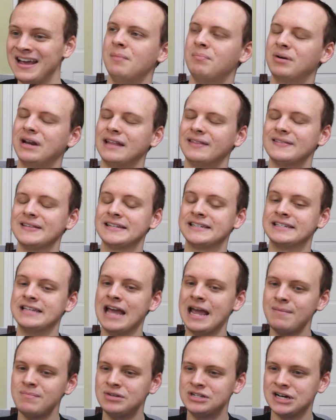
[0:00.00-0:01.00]
But at the
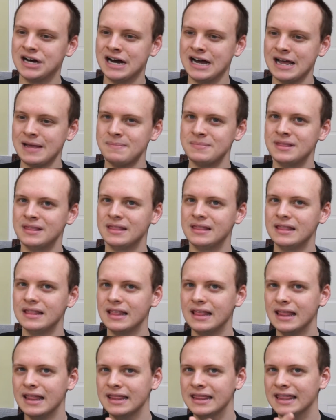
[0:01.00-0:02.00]
same time,
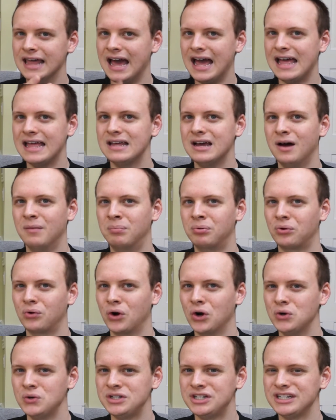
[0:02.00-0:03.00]
that
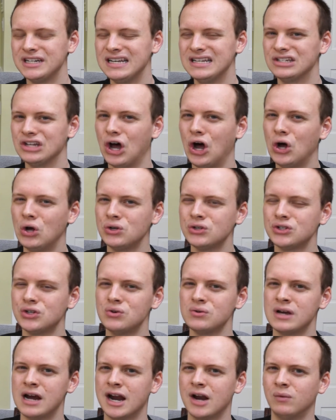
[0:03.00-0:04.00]
approach is
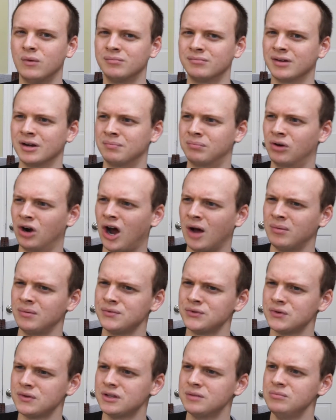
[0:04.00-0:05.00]
also kind of one of my
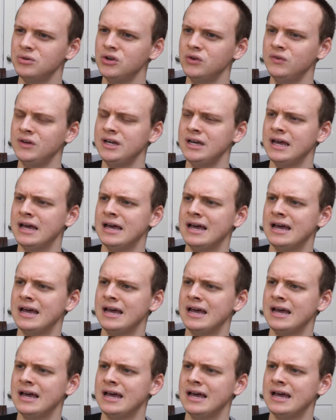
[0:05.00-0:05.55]
problems with the movie.